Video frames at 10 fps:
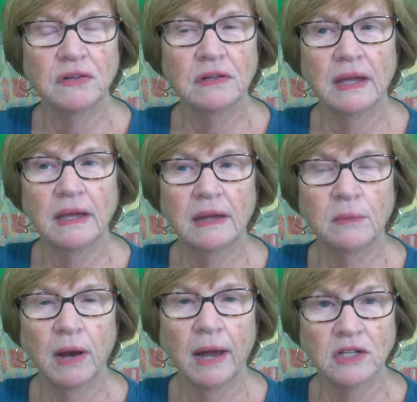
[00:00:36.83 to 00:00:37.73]
and we're
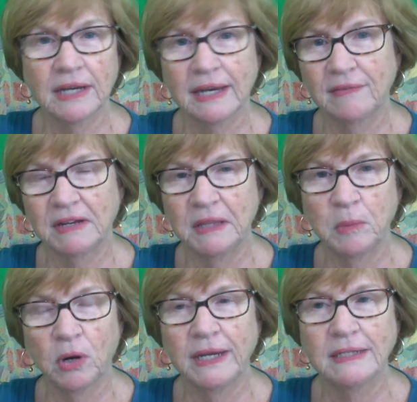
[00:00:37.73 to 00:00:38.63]
actually leaving in the
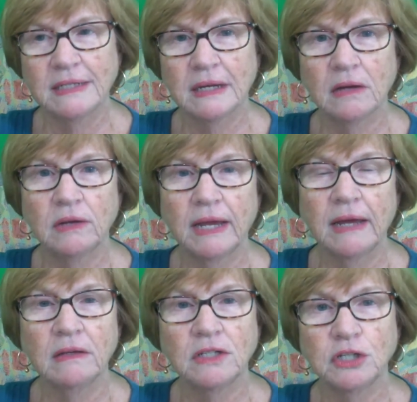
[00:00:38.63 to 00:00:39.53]
morning to go
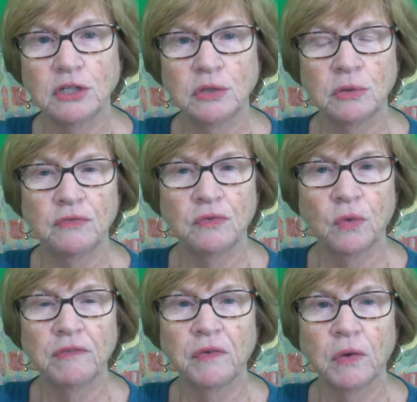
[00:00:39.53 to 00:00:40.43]
down to
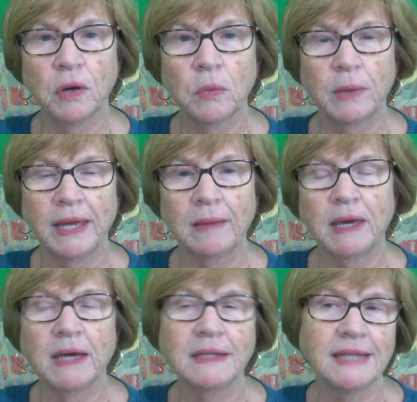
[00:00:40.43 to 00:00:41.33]
Florida for a week
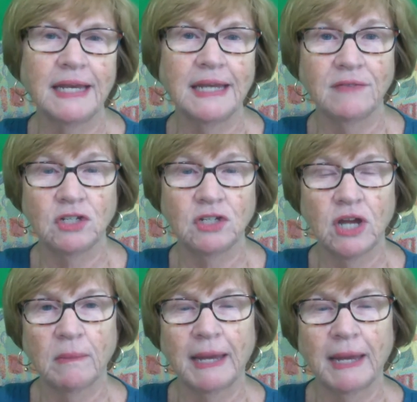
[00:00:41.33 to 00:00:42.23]
because I need to have a
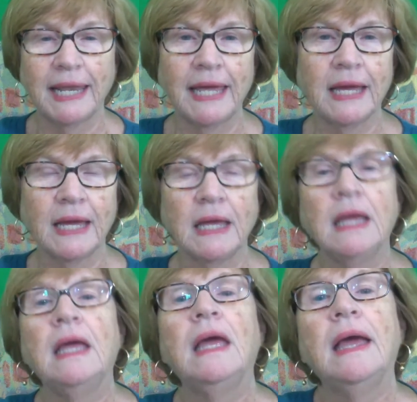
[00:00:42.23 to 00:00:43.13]
check on my leg,
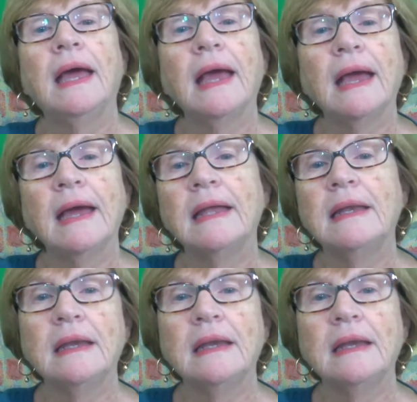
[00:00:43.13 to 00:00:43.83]
and